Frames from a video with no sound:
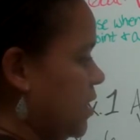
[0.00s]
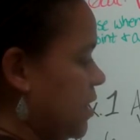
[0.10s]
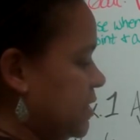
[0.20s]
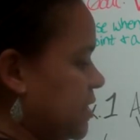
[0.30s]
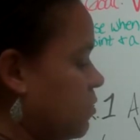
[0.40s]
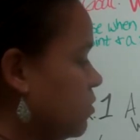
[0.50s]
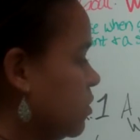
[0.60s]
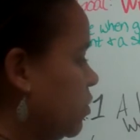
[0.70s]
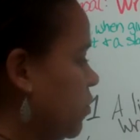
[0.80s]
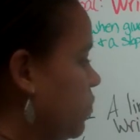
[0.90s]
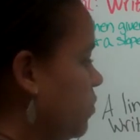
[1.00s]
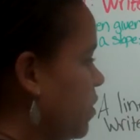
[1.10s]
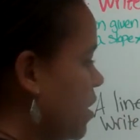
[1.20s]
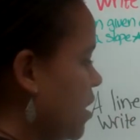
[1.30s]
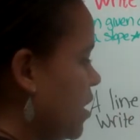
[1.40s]
is equal to
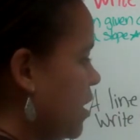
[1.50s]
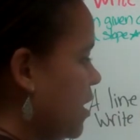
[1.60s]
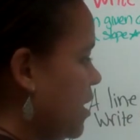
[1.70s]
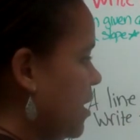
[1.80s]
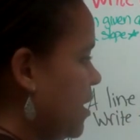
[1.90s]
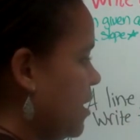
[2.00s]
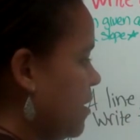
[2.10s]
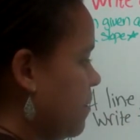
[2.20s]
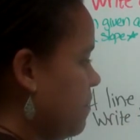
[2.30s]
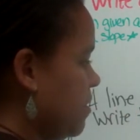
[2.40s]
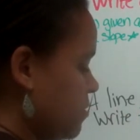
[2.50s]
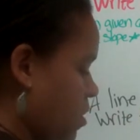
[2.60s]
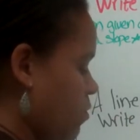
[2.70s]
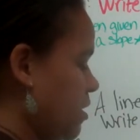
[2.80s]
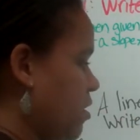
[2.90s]
m,
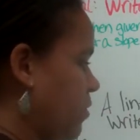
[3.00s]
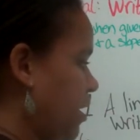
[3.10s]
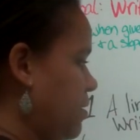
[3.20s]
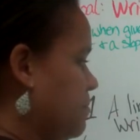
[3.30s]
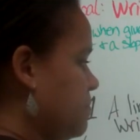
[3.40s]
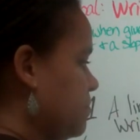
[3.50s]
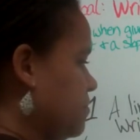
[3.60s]
or we know m,